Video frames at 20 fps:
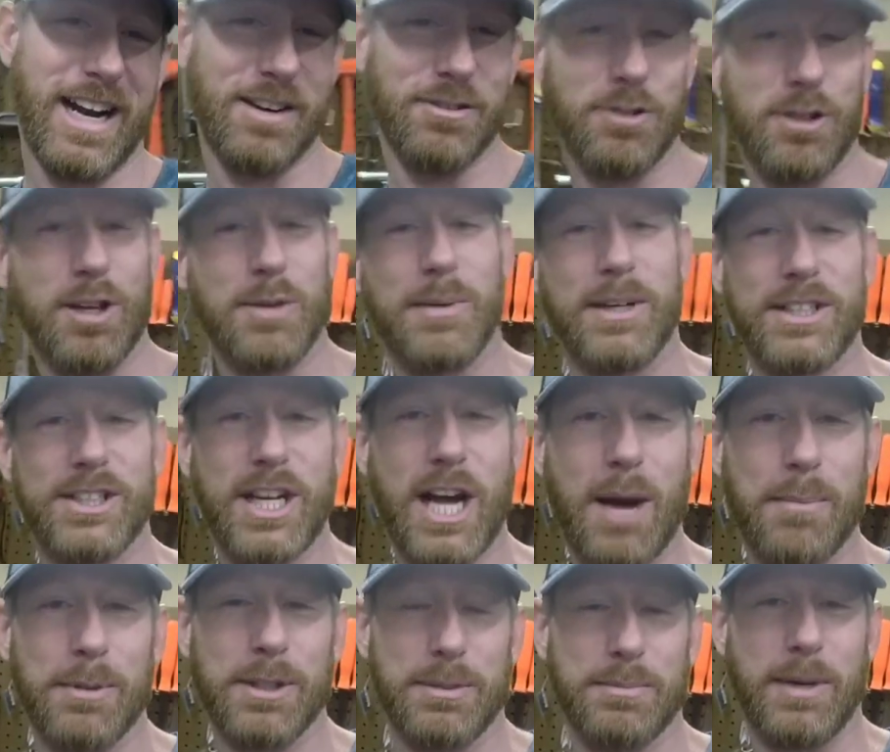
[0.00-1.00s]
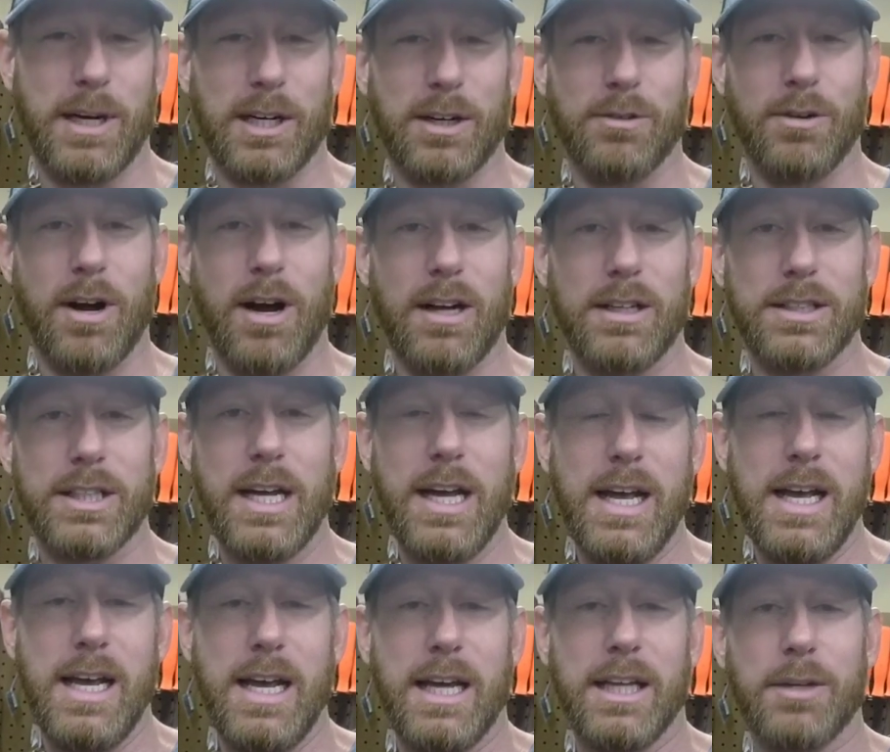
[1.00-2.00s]
Not really my shop, it's my garage
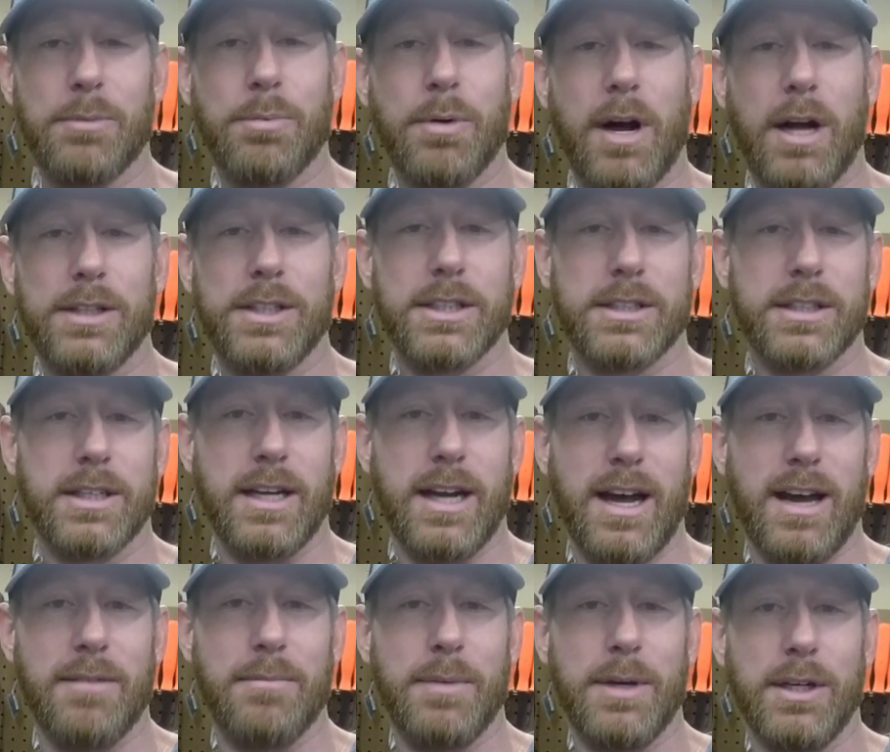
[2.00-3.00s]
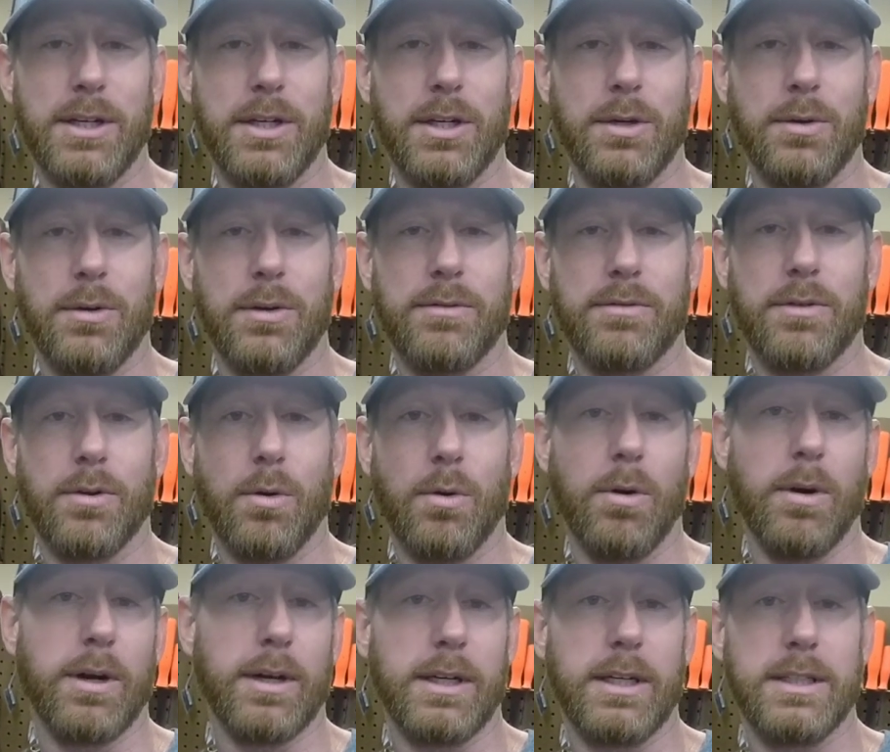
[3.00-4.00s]
and the projects that I've been doing for
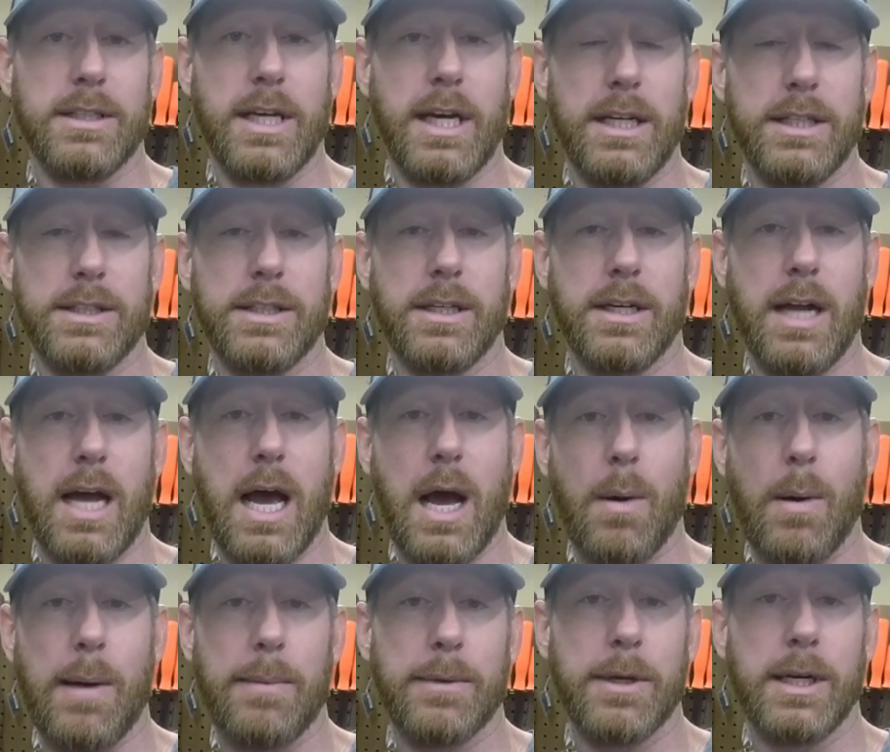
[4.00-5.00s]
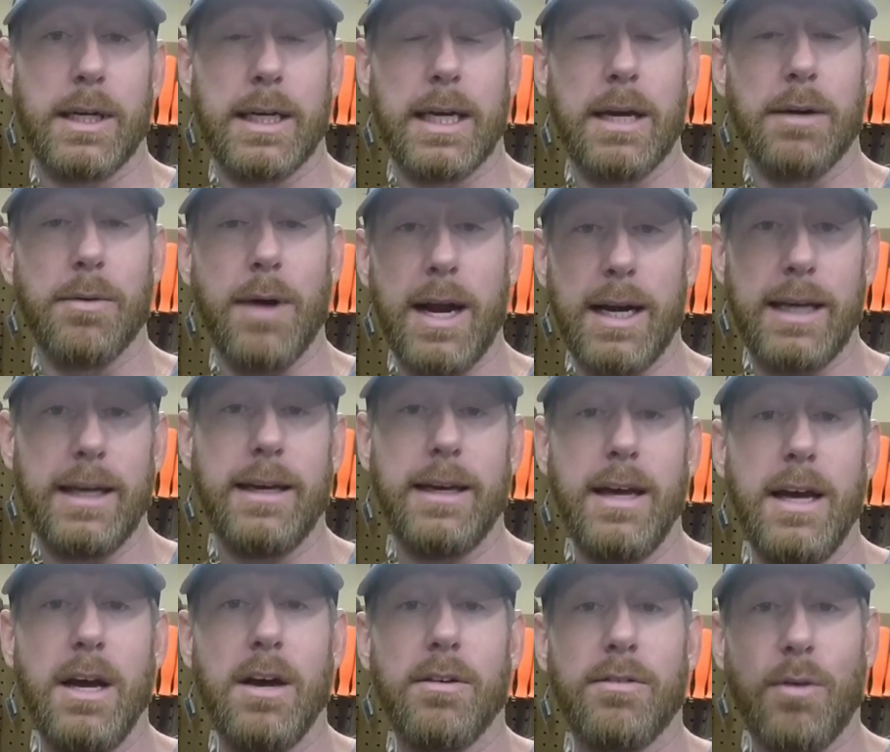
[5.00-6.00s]
organization and how I'm going to get ready
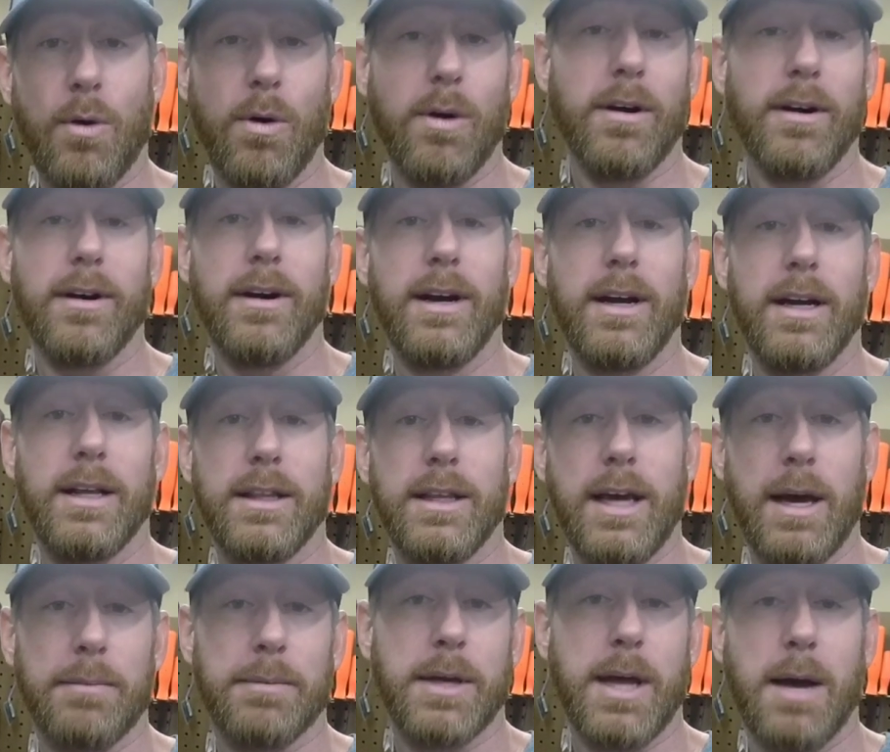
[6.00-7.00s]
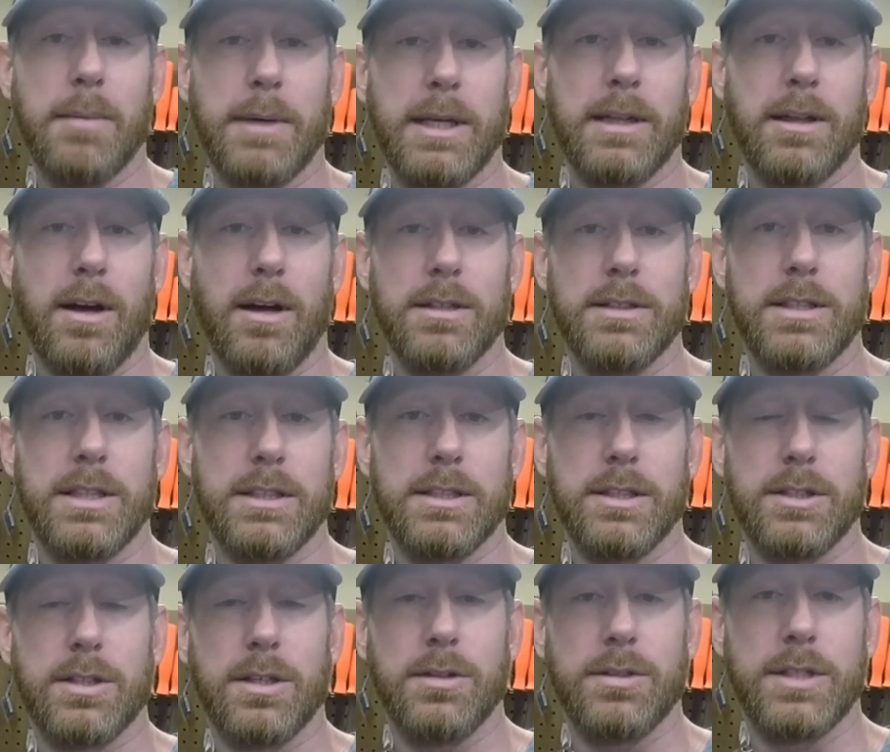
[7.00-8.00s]
for the upcoming lawn
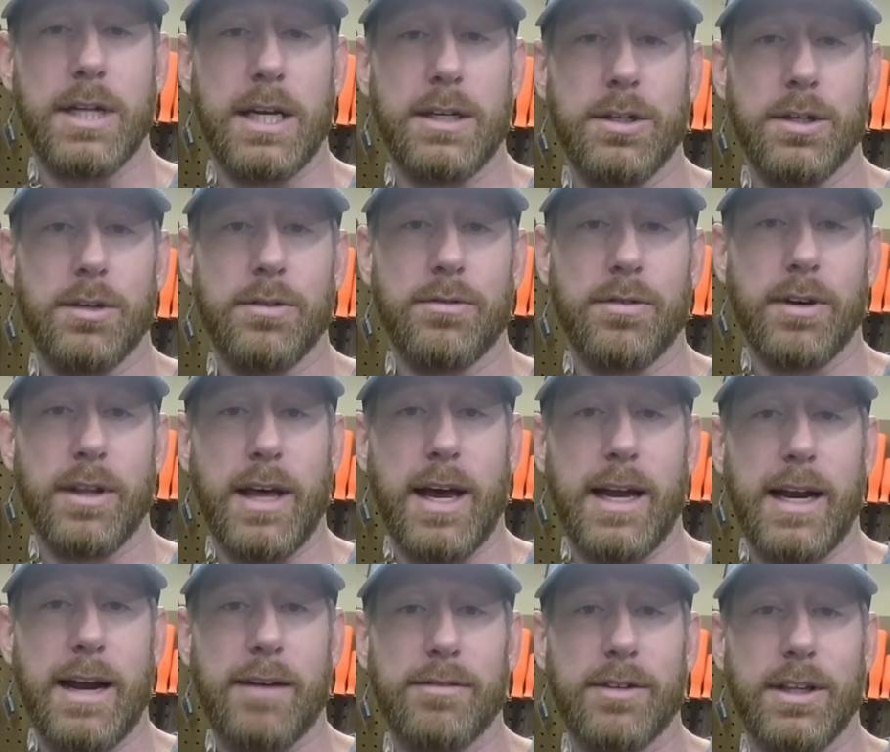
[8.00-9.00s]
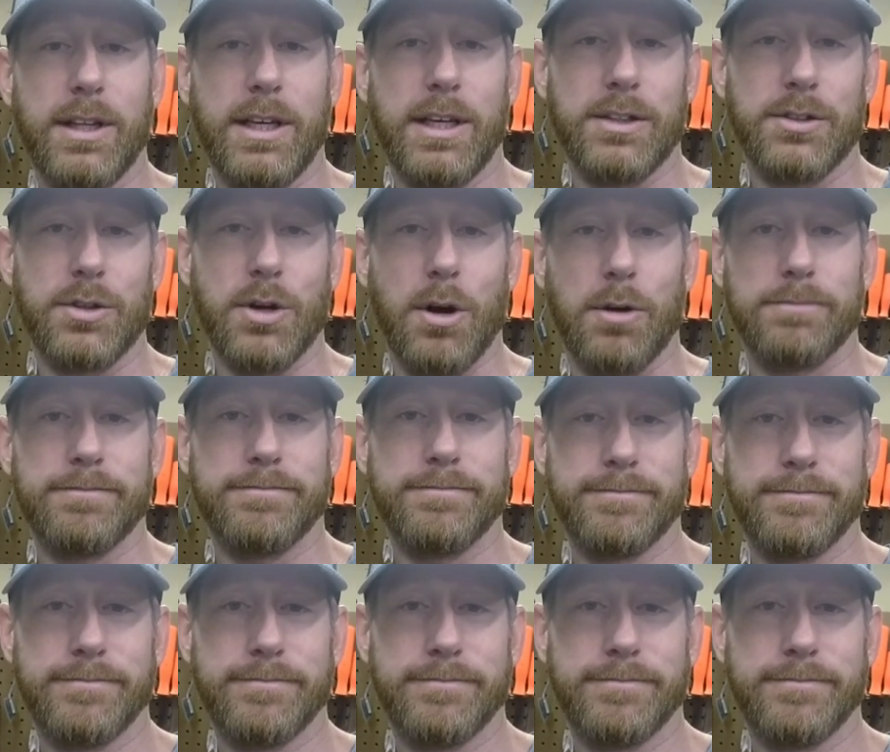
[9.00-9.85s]
season. So stay tuned for that after the intro.